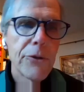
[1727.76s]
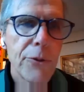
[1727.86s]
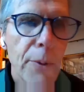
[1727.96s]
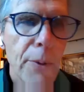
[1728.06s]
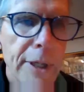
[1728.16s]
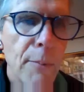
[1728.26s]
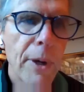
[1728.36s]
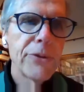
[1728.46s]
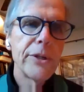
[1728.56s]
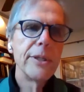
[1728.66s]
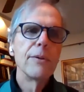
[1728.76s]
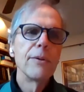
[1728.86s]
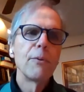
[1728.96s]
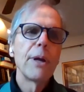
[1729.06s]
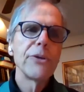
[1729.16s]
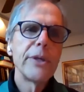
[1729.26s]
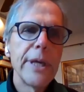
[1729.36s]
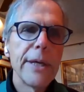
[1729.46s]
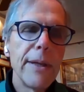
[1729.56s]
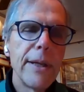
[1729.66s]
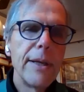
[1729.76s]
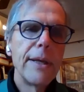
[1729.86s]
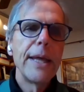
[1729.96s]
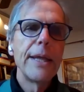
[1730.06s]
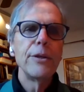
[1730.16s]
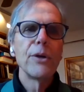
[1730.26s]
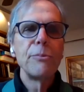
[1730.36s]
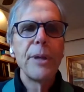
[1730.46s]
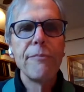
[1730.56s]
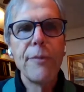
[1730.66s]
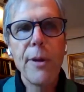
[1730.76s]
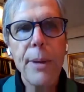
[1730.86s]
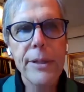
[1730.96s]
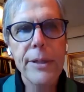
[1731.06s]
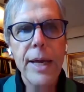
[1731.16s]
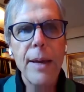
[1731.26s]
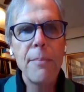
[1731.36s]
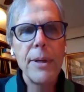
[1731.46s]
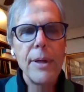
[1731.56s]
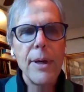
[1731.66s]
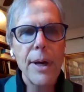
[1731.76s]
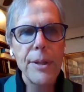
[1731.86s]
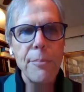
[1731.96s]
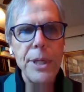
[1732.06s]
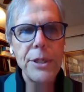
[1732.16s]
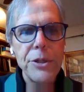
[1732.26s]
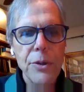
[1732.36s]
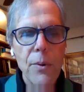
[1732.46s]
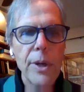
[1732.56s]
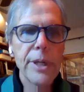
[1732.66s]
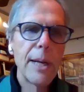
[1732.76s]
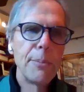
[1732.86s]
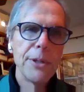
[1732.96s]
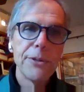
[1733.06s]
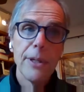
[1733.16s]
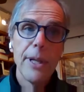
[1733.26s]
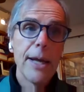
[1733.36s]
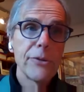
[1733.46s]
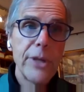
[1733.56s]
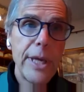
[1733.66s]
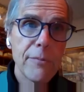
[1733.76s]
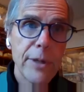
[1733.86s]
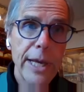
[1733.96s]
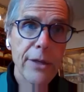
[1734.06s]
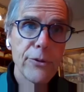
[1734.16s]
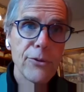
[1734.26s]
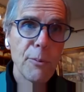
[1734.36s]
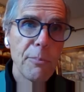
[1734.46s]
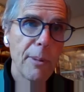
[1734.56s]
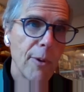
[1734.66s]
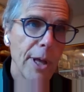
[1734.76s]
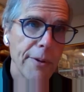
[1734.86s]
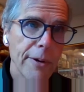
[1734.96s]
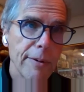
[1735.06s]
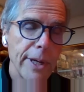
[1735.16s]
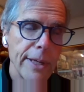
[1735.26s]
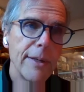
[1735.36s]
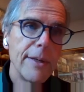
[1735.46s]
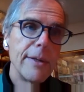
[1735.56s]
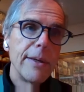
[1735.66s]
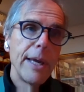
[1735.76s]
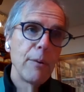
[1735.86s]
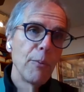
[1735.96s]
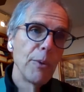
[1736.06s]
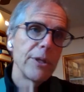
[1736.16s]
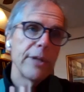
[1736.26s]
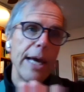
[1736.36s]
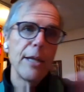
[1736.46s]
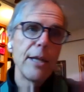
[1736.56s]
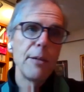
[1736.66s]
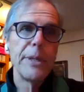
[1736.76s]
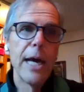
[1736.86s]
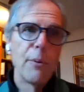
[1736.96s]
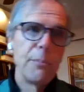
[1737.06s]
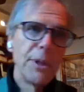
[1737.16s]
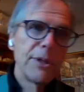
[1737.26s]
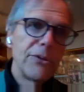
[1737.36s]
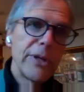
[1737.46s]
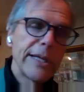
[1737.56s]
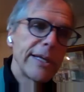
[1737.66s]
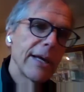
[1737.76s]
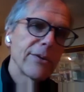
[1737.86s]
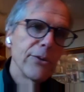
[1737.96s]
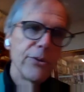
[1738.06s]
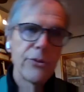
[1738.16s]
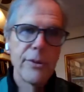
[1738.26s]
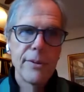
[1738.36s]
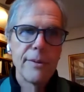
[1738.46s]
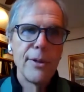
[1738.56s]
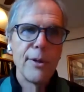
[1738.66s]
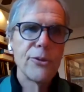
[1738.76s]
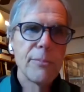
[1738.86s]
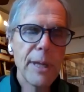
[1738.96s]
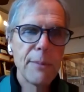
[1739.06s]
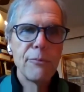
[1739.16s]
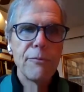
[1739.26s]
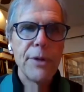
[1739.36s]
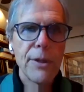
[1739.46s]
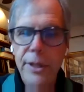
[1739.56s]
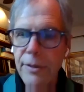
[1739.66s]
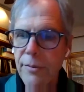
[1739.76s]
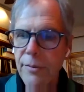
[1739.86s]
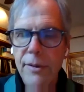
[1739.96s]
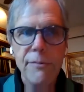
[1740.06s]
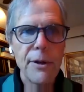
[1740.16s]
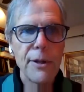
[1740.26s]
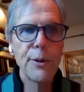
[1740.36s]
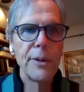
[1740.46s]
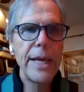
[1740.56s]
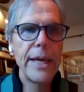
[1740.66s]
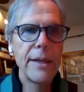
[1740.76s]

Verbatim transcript: in Oregon when I was a, when I was a kid, and you know I spent a fair amount of time on the beach in Oregon, I built a lot of sandcastles with my brother, right? And when the tide would be out, we'd build these sandcastles and, you know, sometimes fairly, fairly ornate,